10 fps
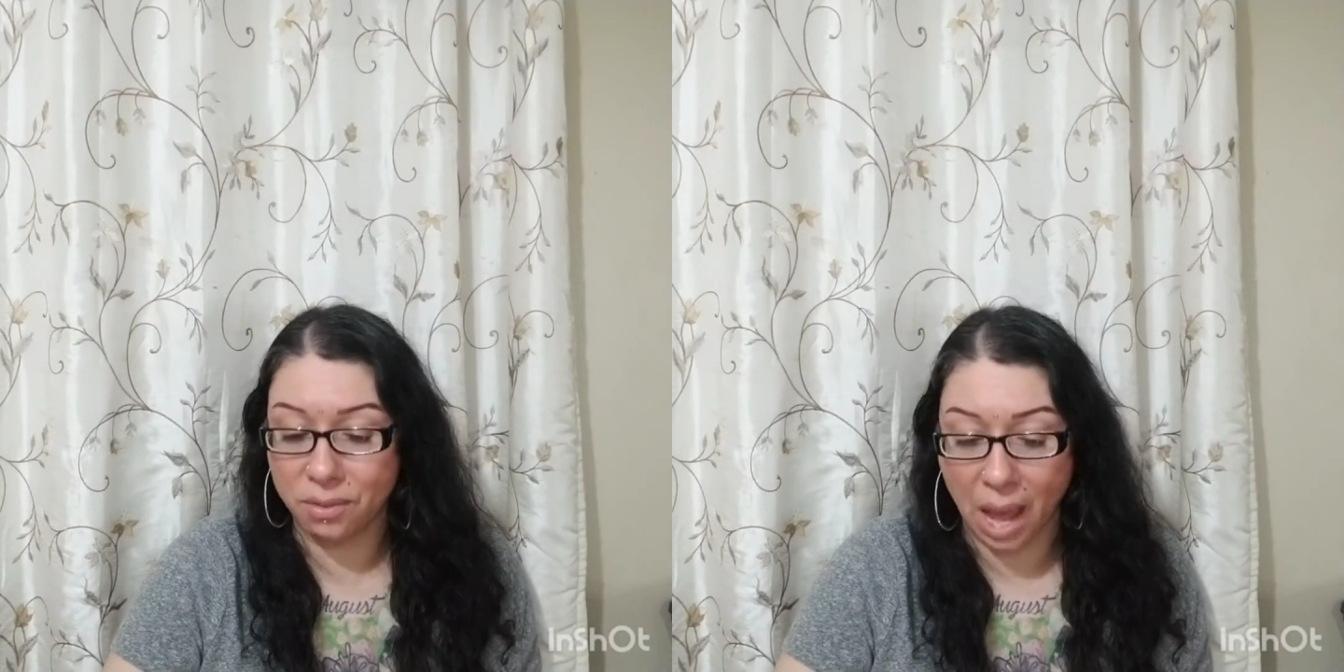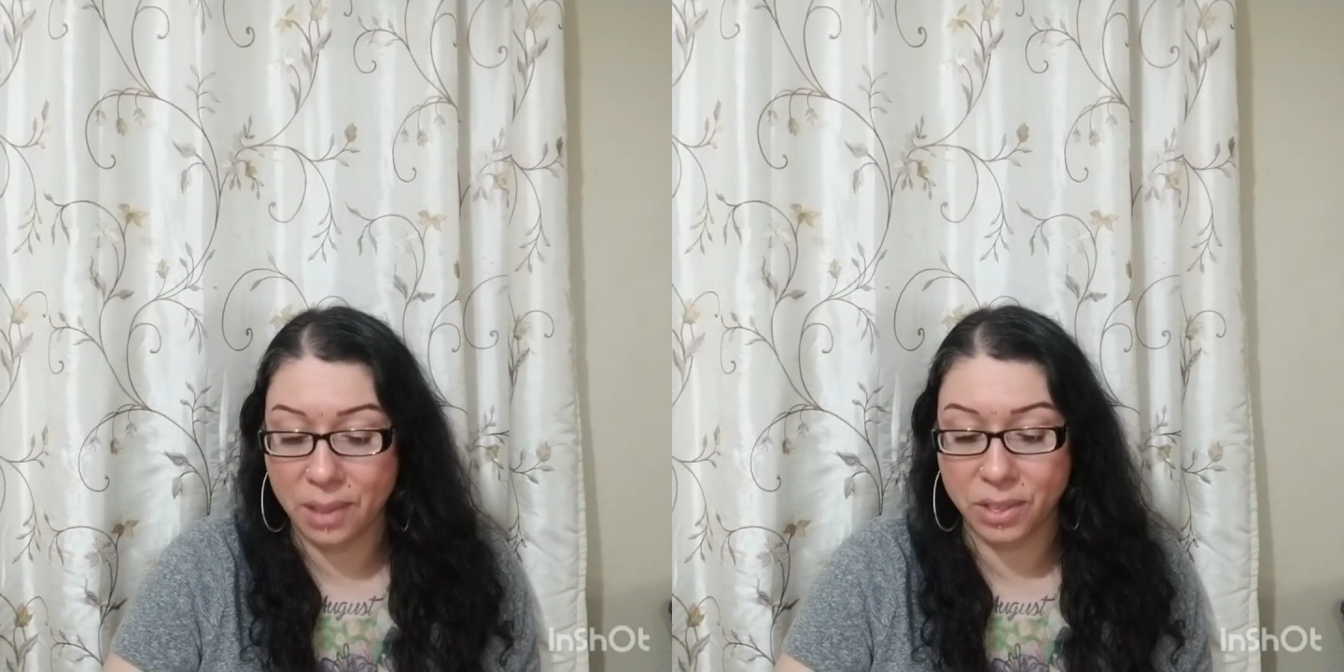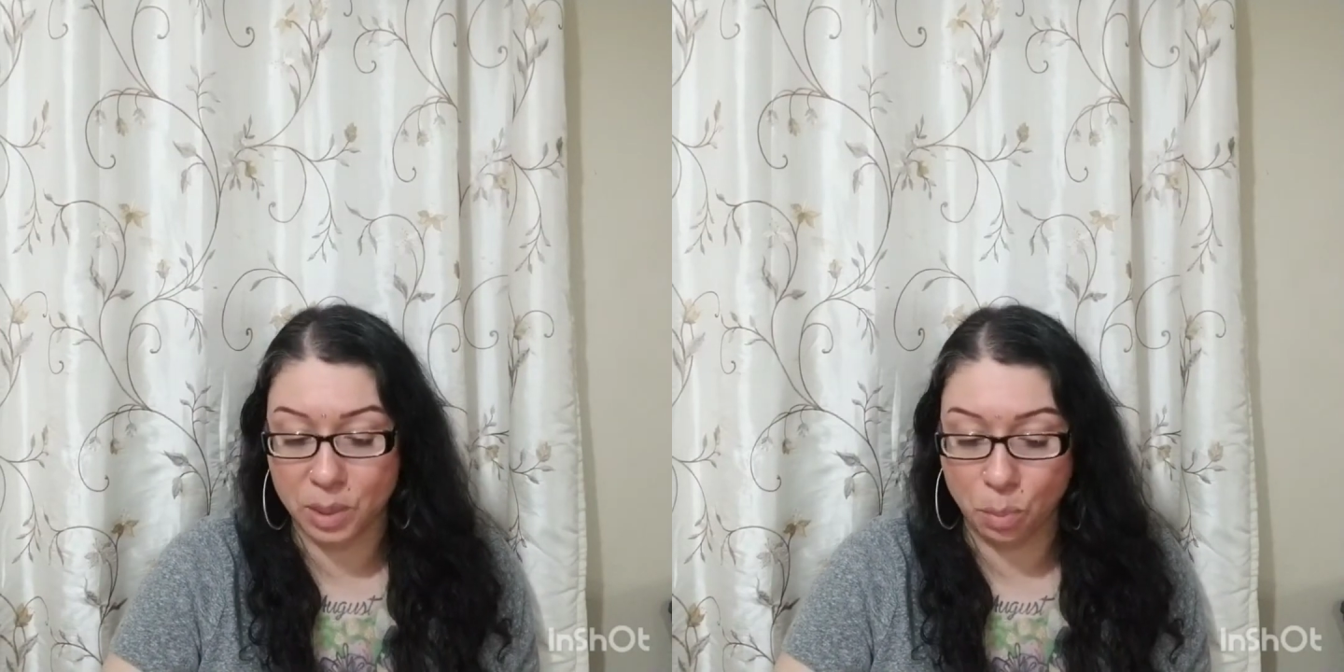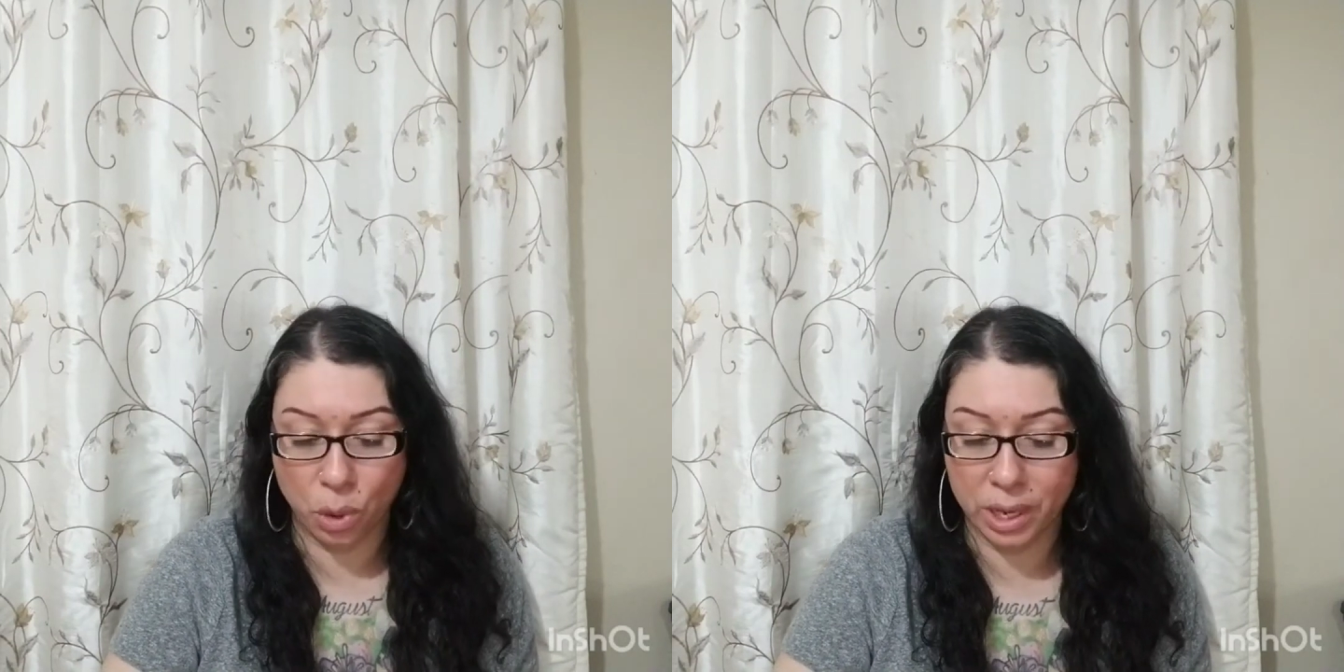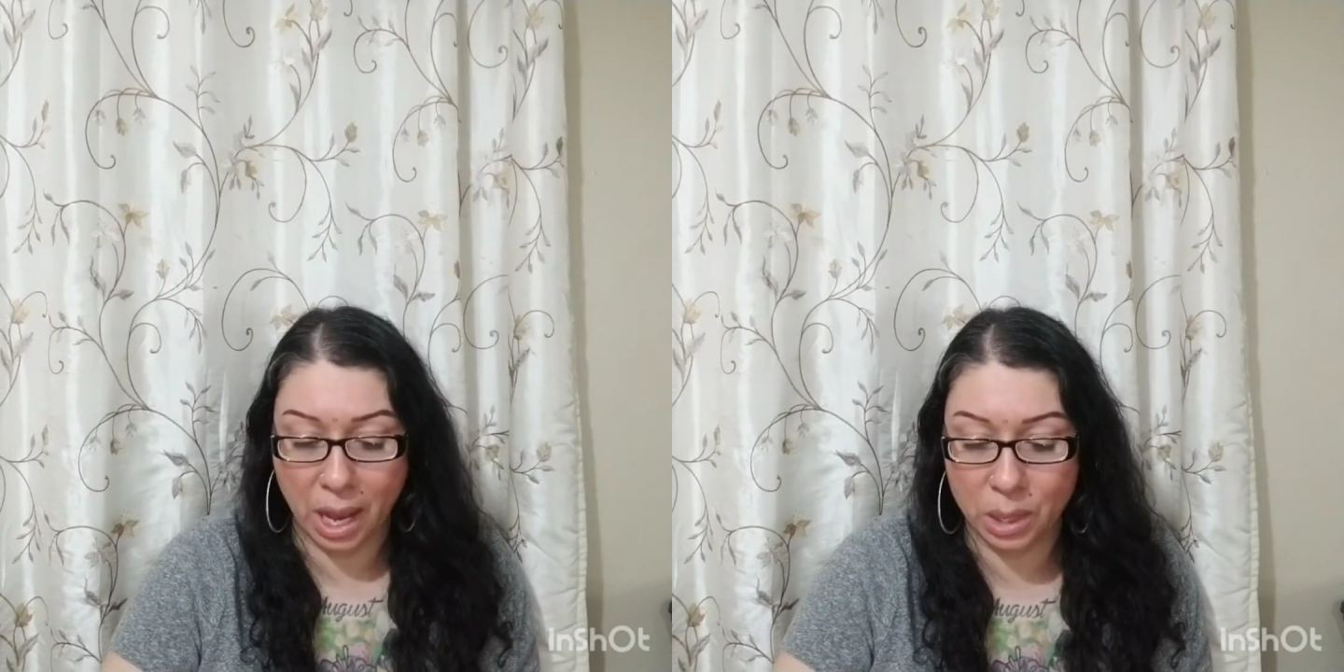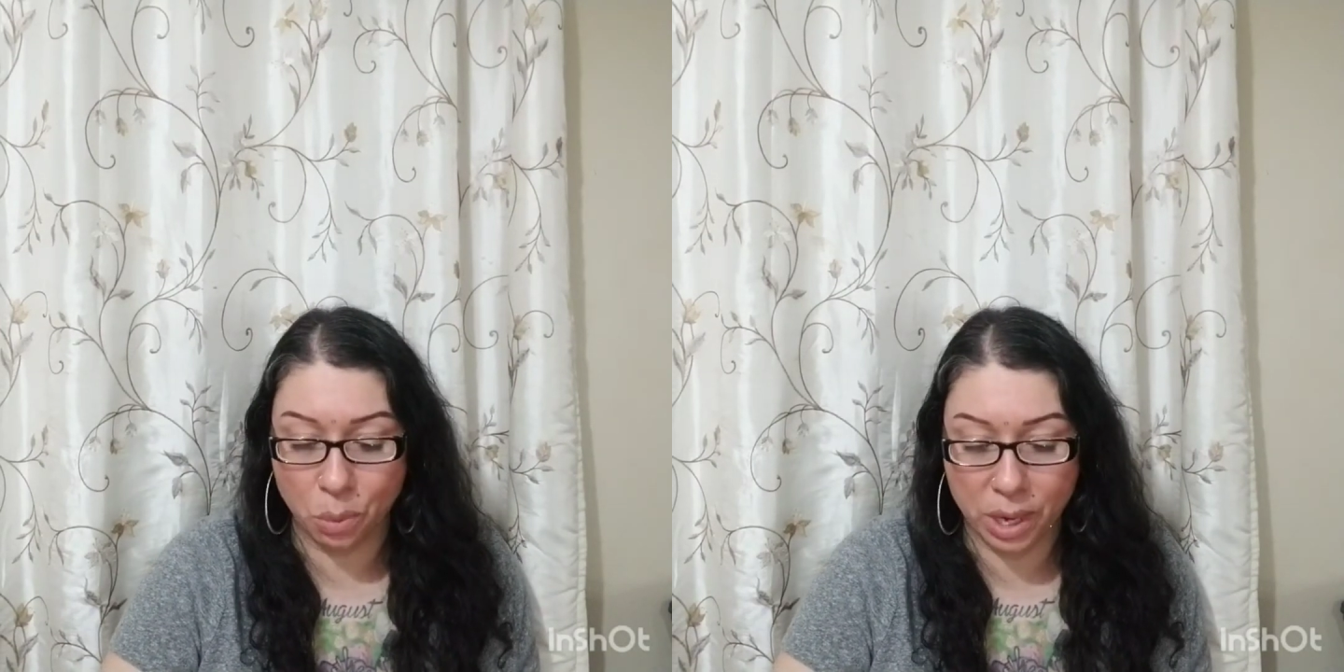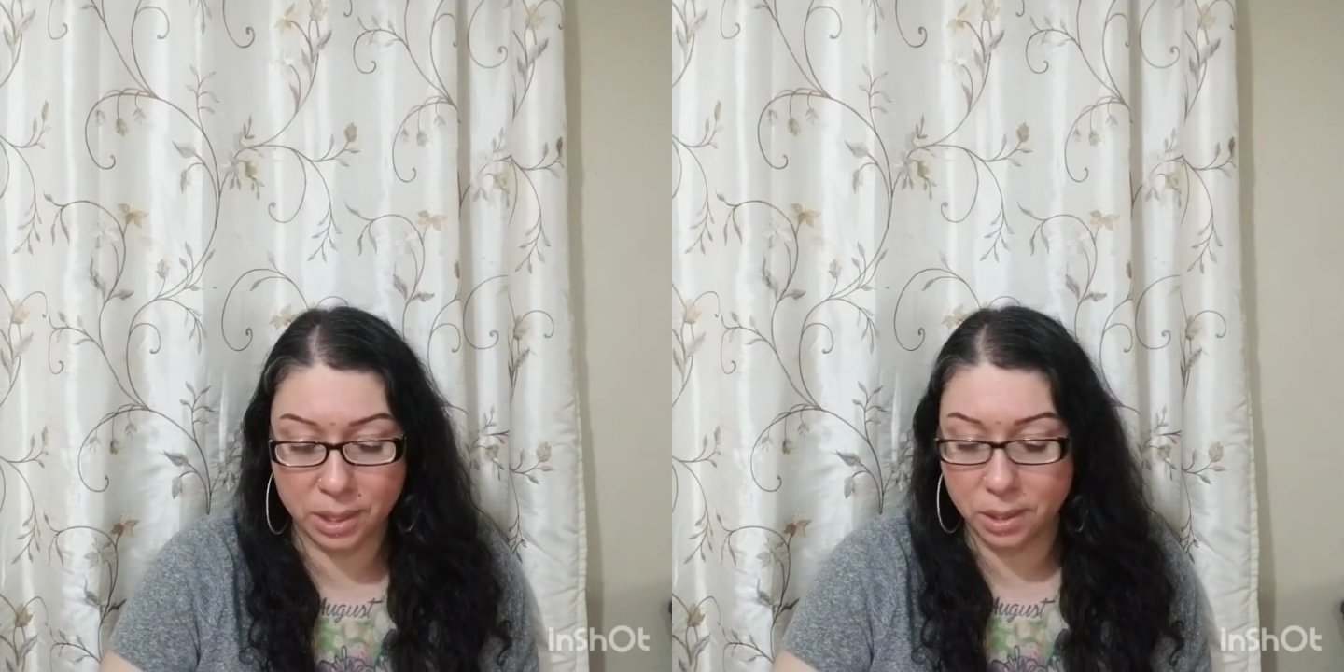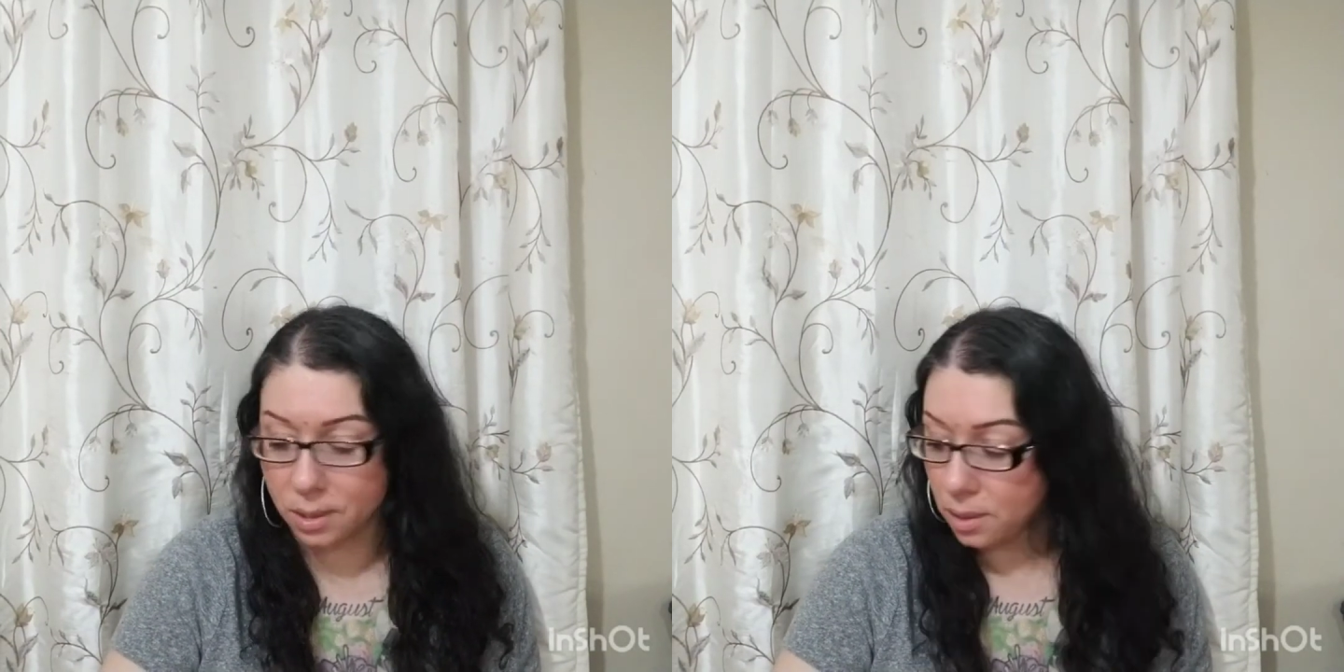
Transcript: at this point anyways.